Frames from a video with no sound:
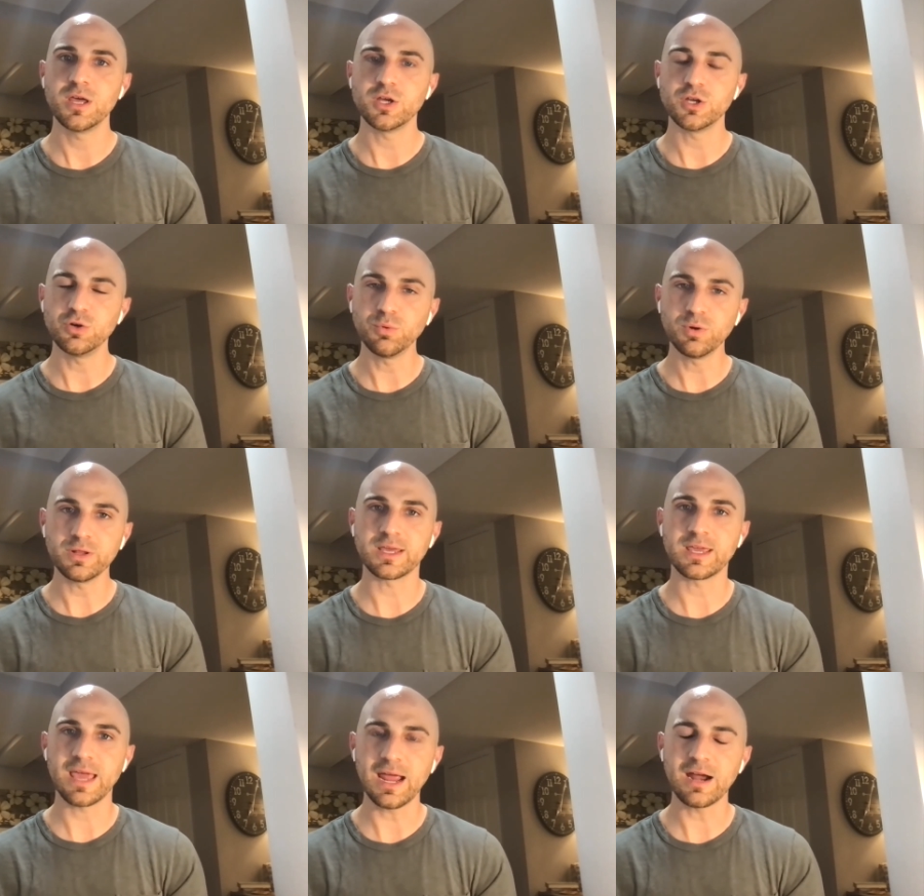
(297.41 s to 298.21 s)
You
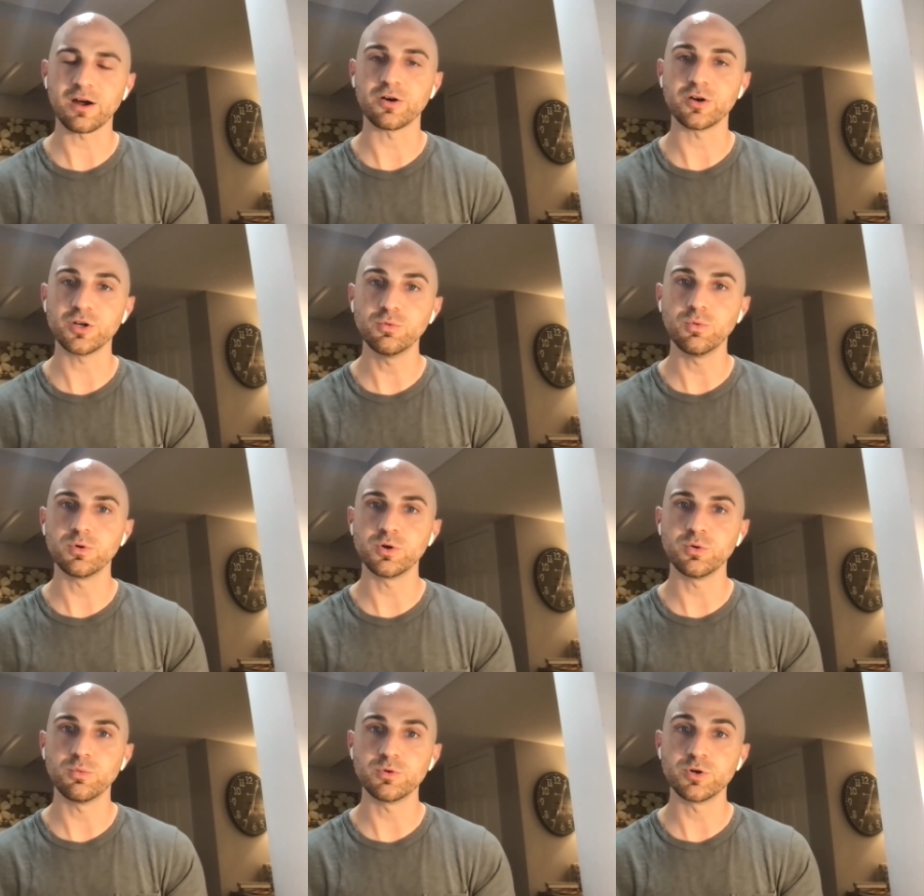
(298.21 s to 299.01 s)
really care.
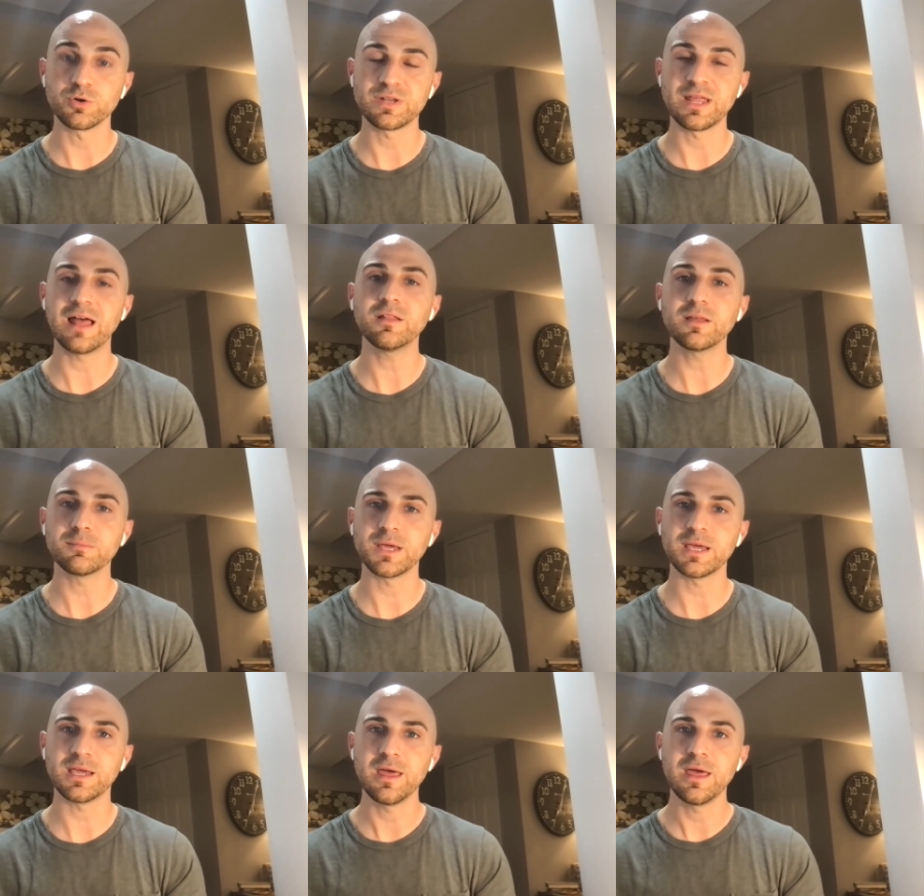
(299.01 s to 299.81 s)
You're telling
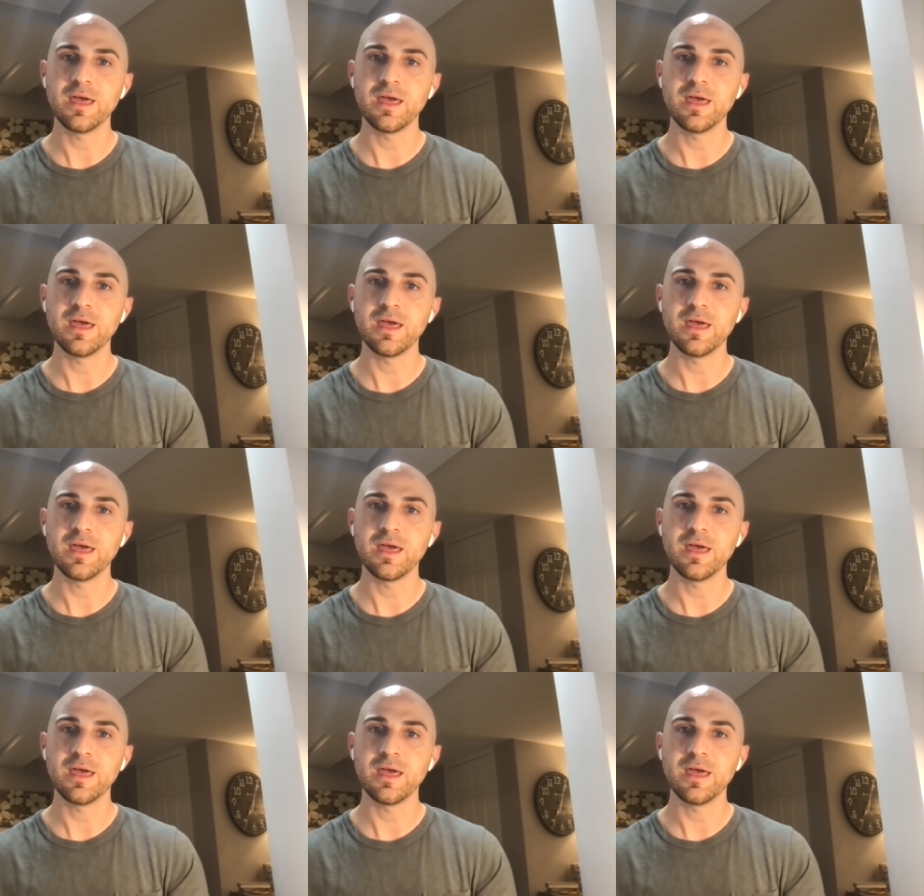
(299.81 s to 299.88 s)
me